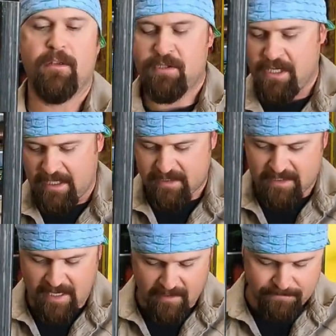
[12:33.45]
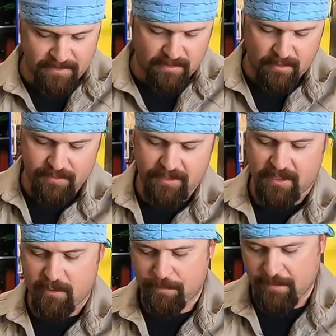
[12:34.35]
jig set up that'll hold the
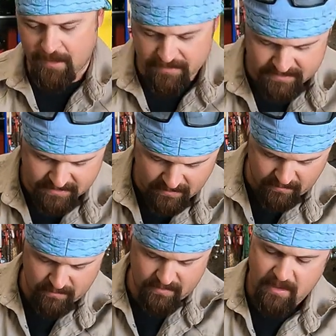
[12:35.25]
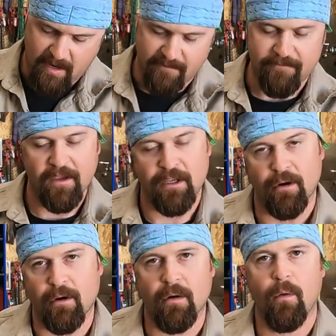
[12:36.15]
coupons, so I
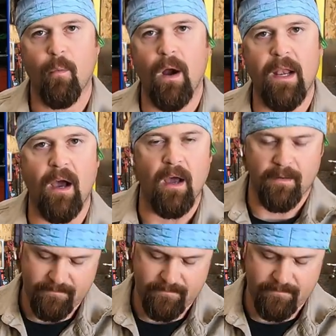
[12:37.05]
figure why not.